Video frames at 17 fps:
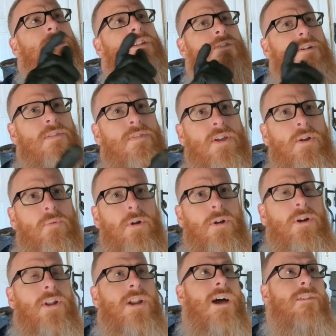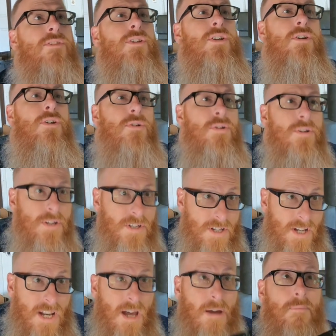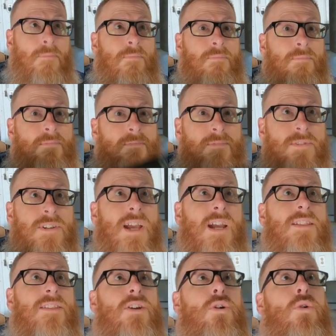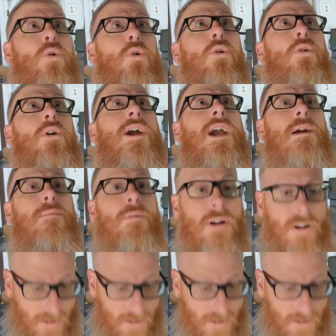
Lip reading: so I think what I'm going to have to do is end up taking the old hammer